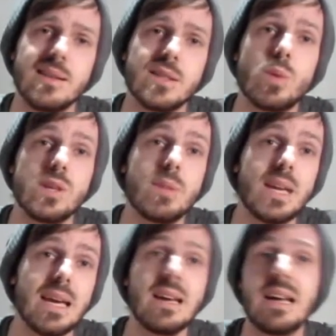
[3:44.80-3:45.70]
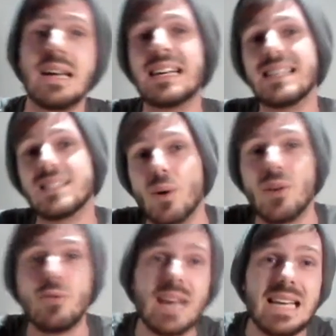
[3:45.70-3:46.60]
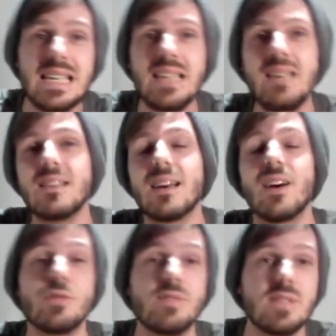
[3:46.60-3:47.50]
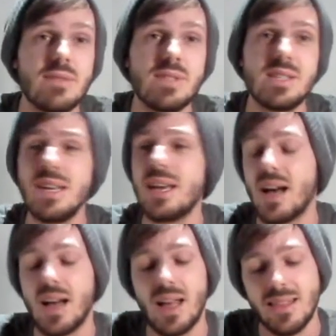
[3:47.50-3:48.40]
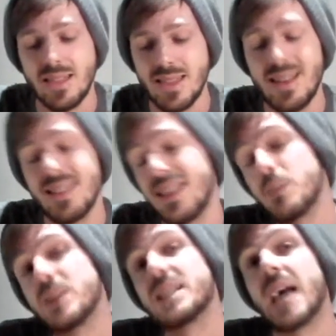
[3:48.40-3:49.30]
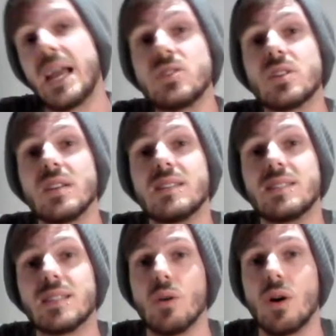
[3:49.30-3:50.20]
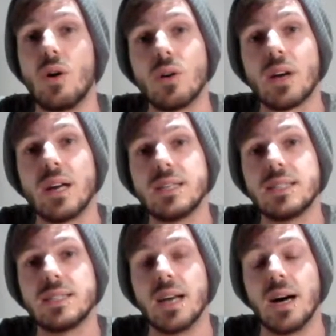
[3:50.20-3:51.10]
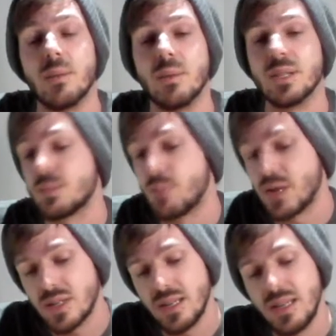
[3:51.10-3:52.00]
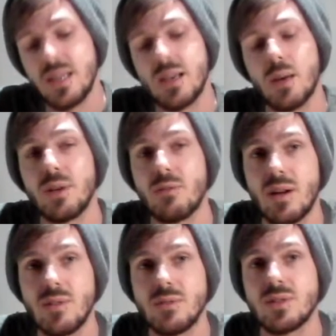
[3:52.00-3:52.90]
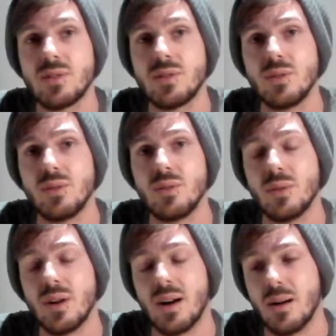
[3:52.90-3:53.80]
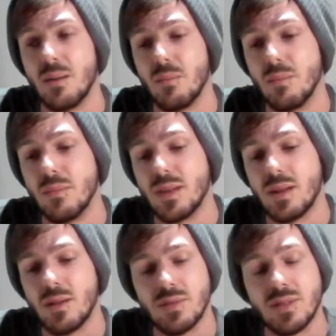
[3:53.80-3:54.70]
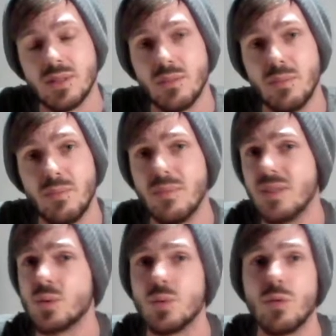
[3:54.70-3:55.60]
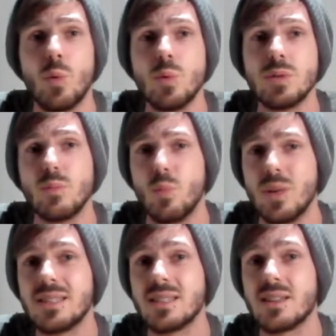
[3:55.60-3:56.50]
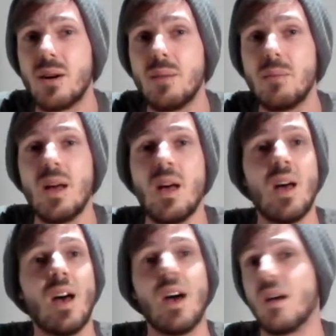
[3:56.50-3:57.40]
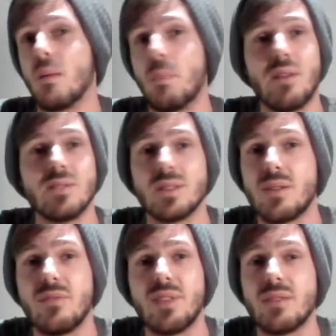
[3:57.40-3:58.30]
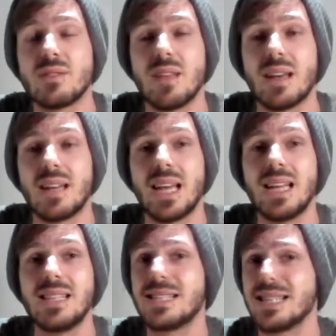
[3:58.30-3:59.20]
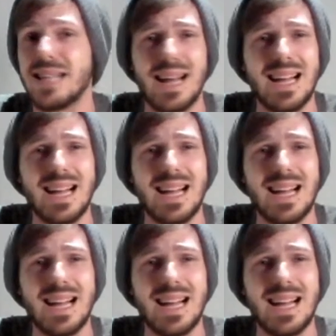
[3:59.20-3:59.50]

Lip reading: Switch Mini to 180, 170, that thing potentially could sell like hotcakes, especially coming round to you know, to sort of autumn winter time. Parents are looking for gifts for their kids.